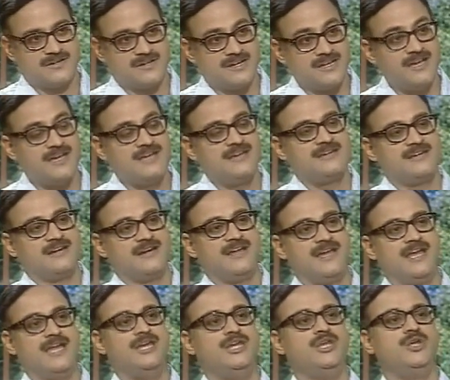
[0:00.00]

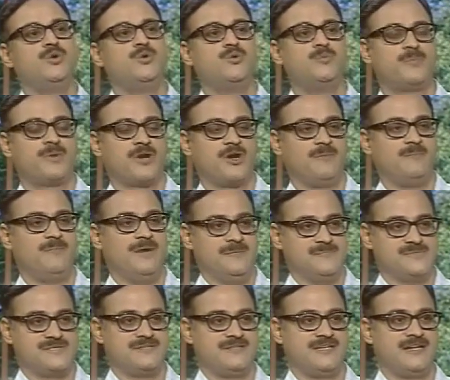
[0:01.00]
created a new
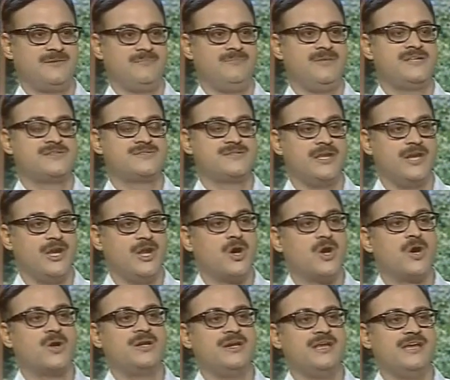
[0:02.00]
problems. That means
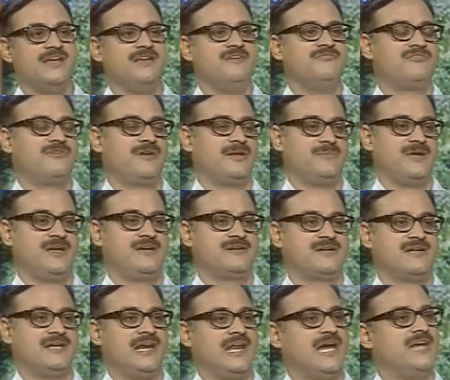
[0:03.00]

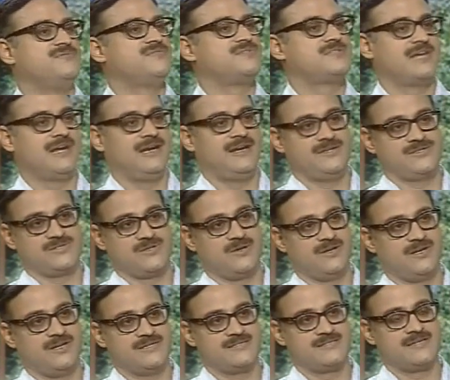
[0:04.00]
non-inflammatory lifestyle
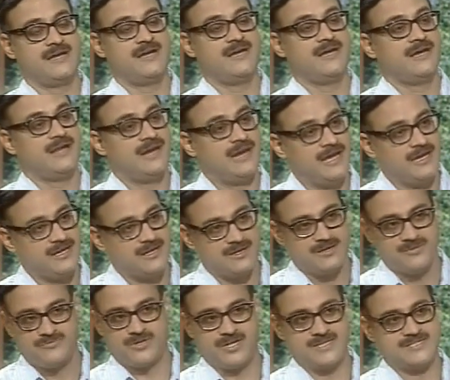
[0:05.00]
disorders,
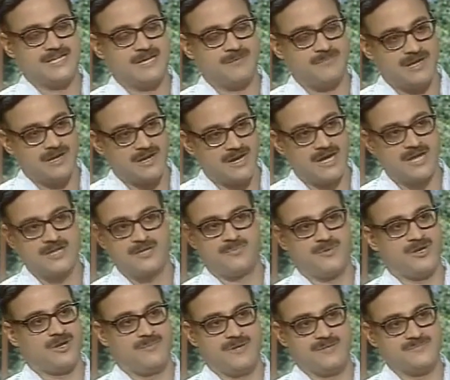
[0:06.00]
like for example
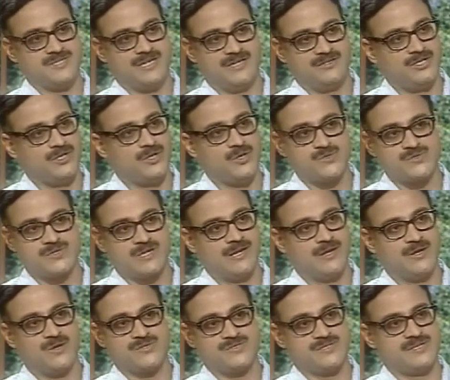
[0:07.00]
heart problems.
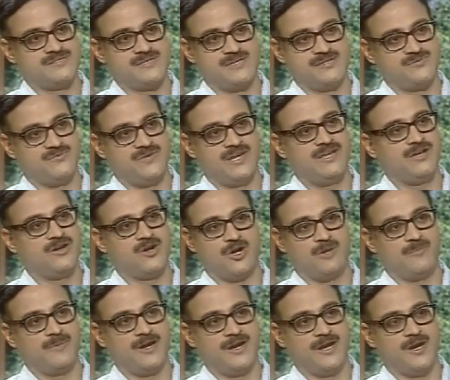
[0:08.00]
Atherosclerosis is very
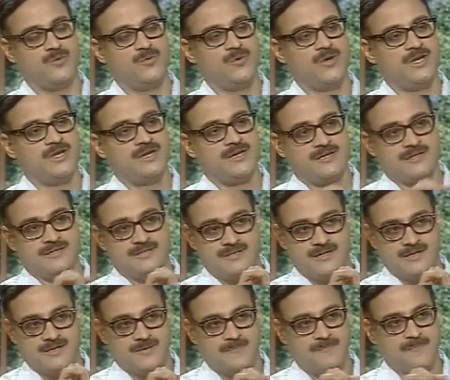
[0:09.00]
common now.
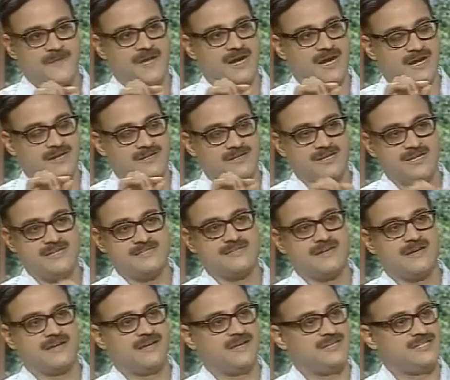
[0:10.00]
The
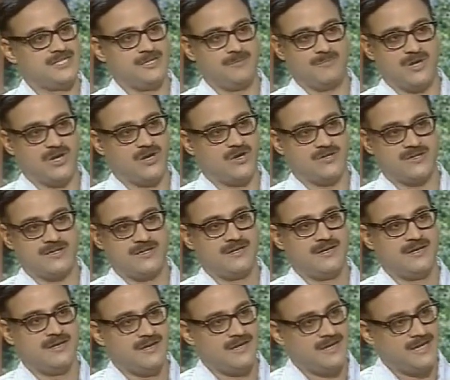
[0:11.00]
arteries are getting
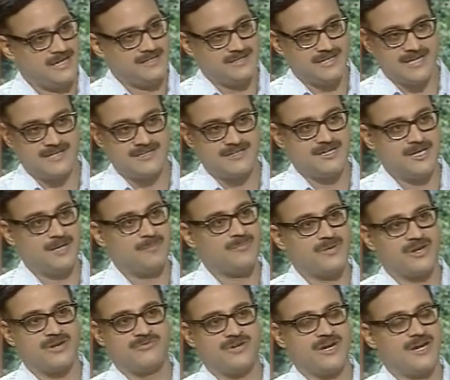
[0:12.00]
blocked, and that
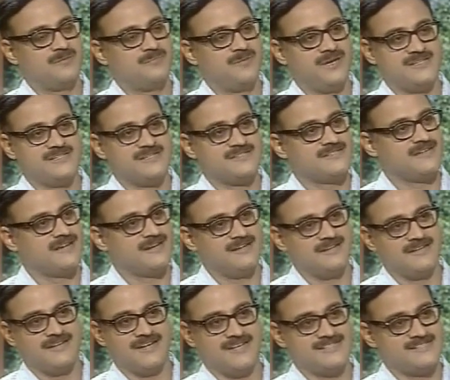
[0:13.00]
number of heart patients are
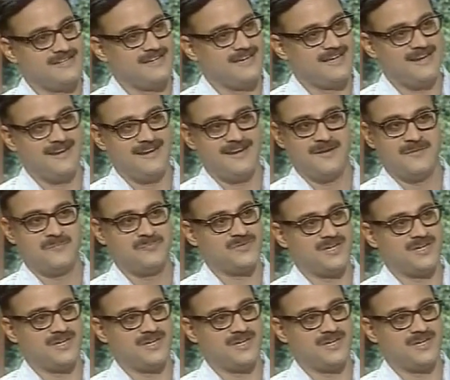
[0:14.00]
increasing in